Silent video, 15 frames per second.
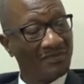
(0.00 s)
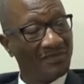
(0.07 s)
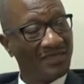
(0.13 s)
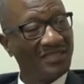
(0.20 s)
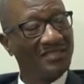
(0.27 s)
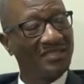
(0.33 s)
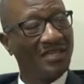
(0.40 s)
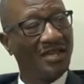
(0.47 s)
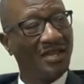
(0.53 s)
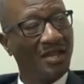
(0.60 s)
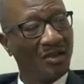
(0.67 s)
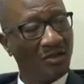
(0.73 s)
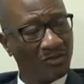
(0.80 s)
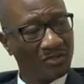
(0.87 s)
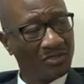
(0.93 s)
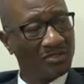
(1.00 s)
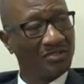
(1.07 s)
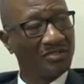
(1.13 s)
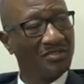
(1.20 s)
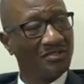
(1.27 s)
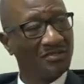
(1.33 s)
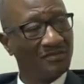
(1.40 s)
there's a
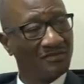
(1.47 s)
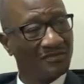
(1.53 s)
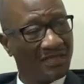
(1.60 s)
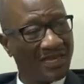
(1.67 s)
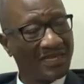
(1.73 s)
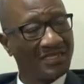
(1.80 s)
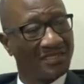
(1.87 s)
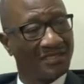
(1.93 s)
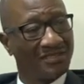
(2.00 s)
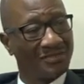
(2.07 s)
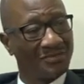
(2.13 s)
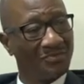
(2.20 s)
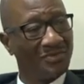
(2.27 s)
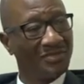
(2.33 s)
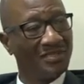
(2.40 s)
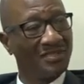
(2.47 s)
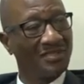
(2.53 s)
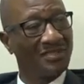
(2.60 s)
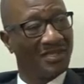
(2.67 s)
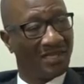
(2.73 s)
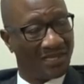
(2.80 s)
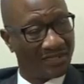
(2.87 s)
lot that has
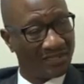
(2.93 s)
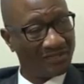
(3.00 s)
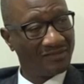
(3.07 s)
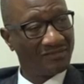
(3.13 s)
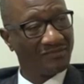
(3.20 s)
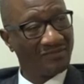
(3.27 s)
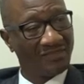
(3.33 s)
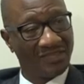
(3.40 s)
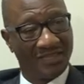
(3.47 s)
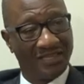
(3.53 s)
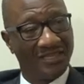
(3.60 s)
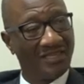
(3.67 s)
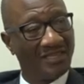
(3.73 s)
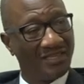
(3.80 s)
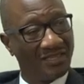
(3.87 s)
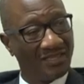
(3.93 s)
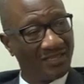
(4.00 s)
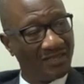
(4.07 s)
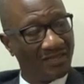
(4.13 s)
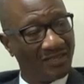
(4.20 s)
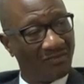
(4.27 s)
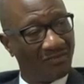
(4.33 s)
been done
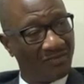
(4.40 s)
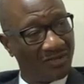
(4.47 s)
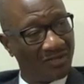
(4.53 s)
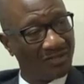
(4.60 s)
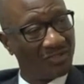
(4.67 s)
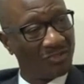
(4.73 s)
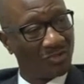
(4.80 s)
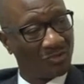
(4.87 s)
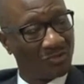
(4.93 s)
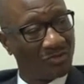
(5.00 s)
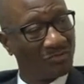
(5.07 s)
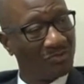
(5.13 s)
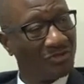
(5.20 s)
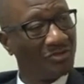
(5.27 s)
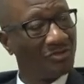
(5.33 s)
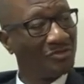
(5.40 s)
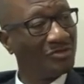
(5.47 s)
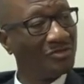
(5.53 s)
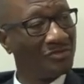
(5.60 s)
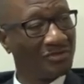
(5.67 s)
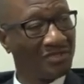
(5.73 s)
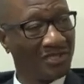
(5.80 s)
in a very short period
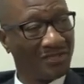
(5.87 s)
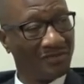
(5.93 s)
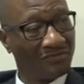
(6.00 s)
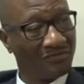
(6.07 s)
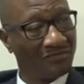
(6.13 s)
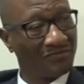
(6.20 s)
of time.